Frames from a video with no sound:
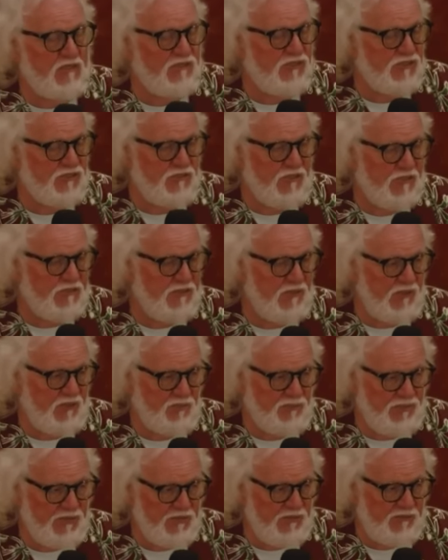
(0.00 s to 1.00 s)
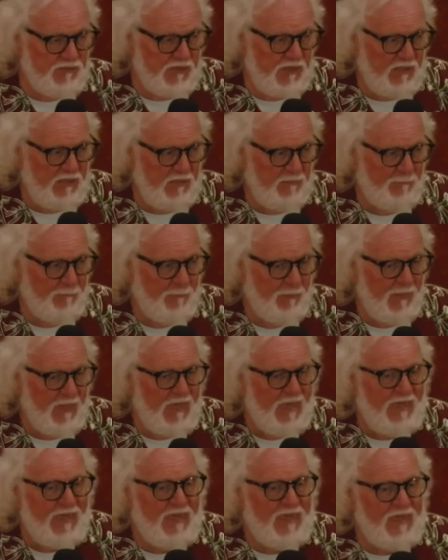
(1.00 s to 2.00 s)
not constructing a building.
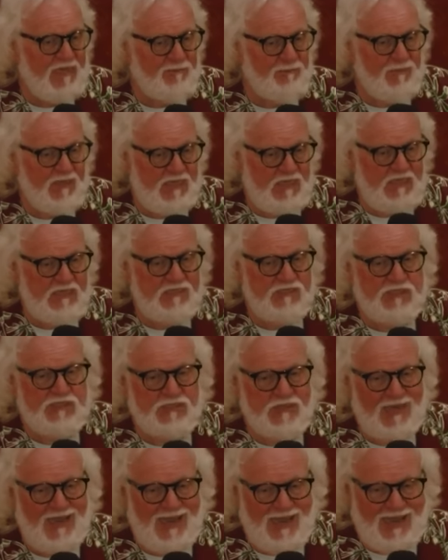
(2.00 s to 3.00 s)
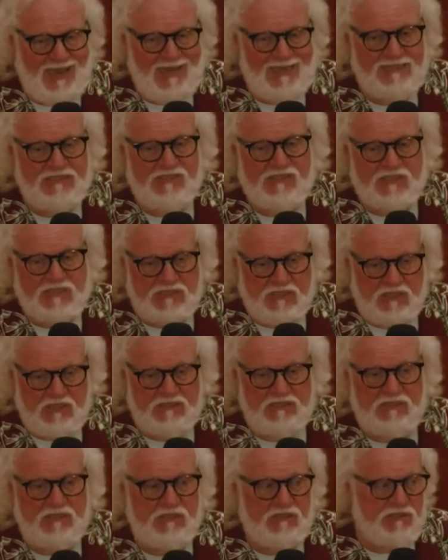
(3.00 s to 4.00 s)
It means to add
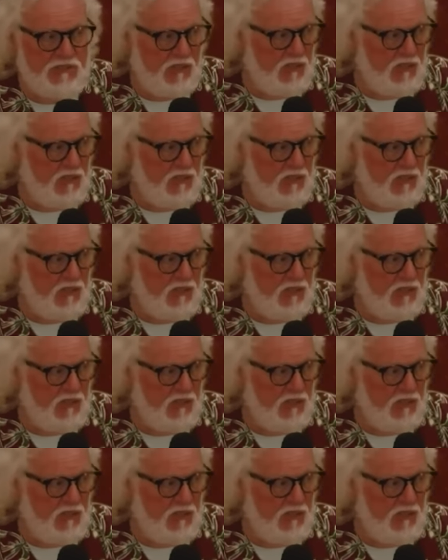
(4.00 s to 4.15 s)
sons